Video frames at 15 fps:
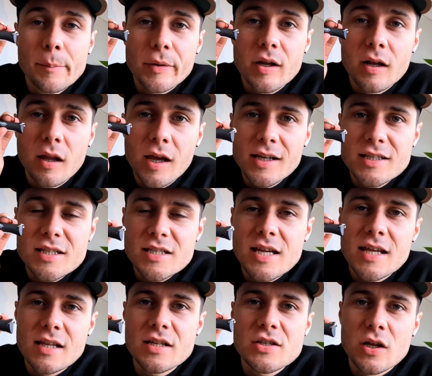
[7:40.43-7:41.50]
but I like to
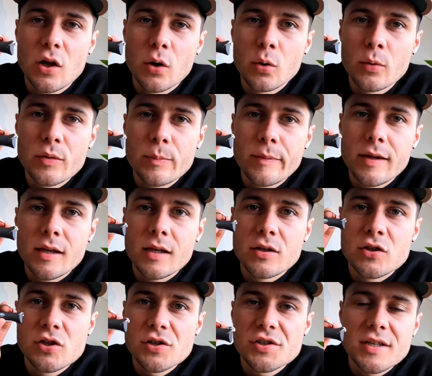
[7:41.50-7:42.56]
take this along with me
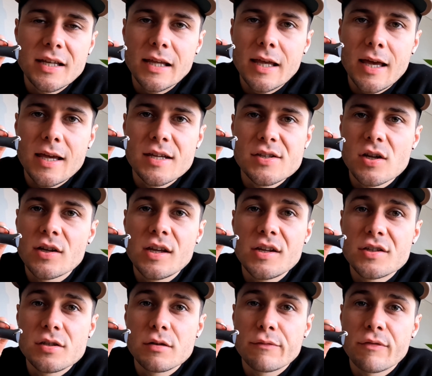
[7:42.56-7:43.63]
just in case I
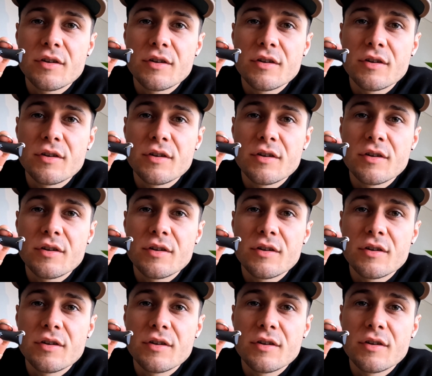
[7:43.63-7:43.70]
need to,